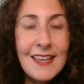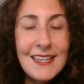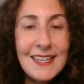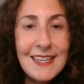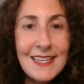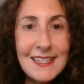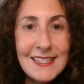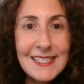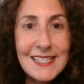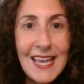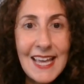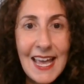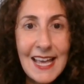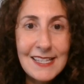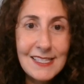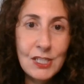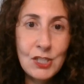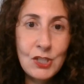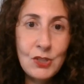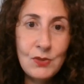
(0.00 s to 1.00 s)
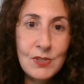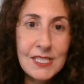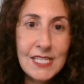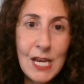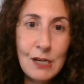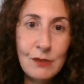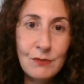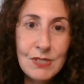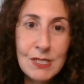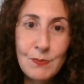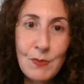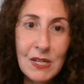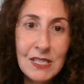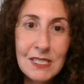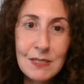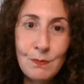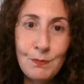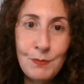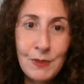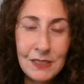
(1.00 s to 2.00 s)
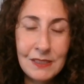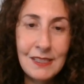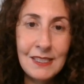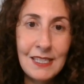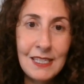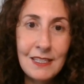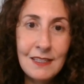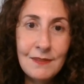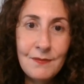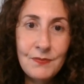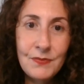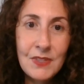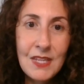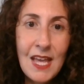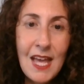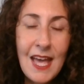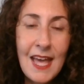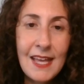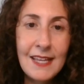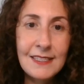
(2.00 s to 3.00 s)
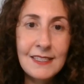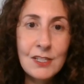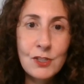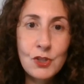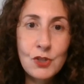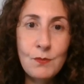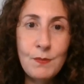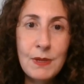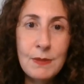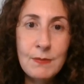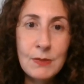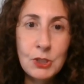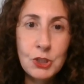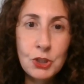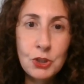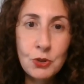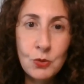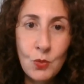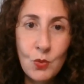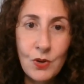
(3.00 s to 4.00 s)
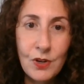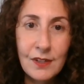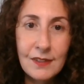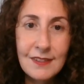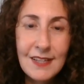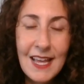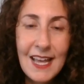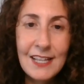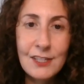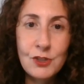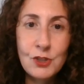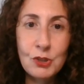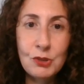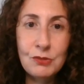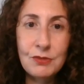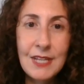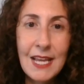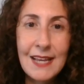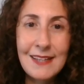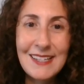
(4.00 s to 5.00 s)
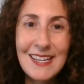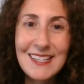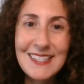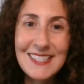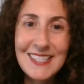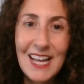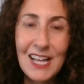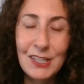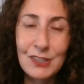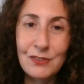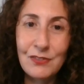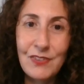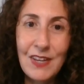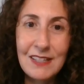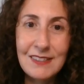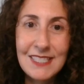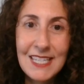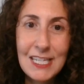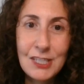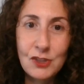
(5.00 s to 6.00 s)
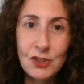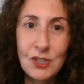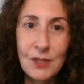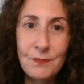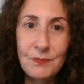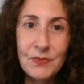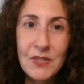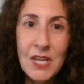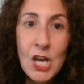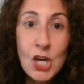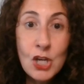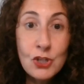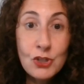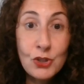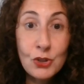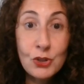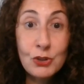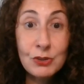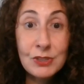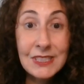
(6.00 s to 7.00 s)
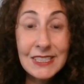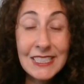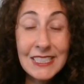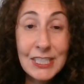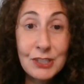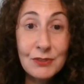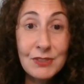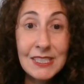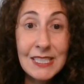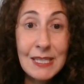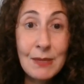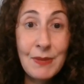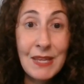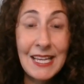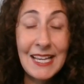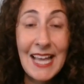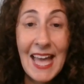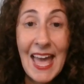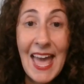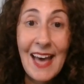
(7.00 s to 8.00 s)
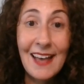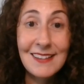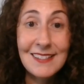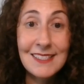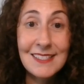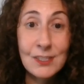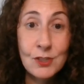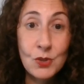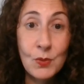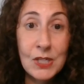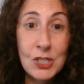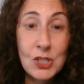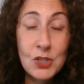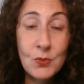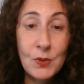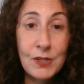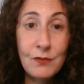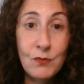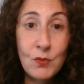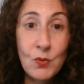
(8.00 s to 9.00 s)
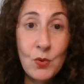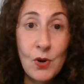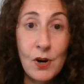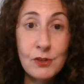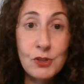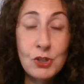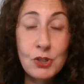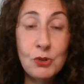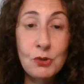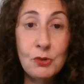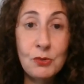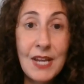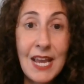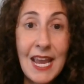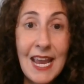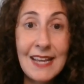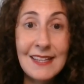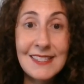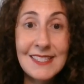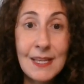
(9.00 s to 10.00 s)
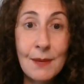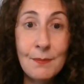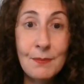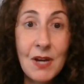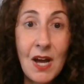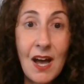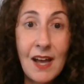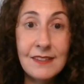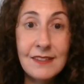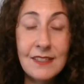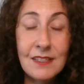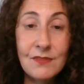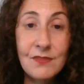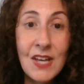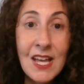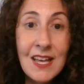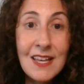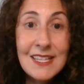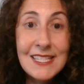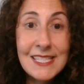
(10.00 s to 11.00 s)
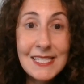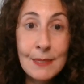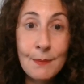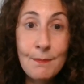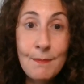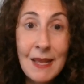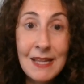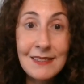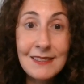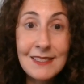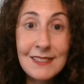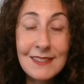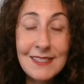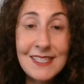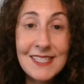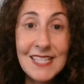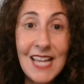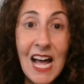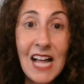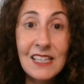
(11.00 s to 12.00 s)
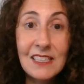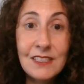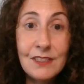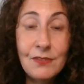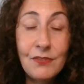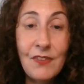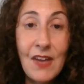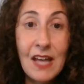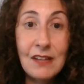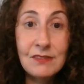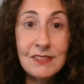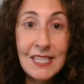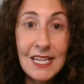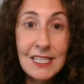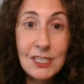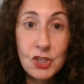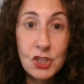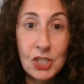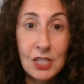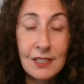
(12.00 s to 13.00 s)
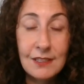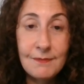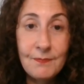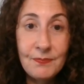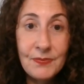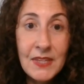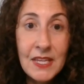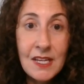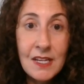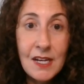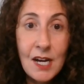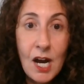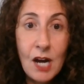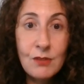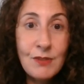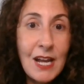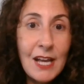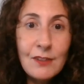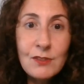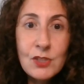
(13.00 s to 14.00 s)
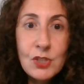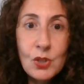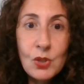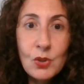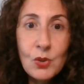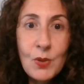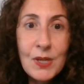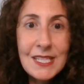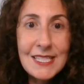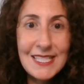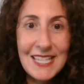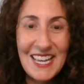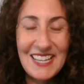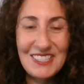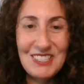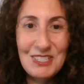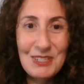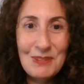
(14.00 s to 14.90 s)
is asking you to take responsibility and to be mature and to create a solid foundation. So you're literally being asked in twenty twenty-four to create some kind of cemented, solid foundation around quicksand.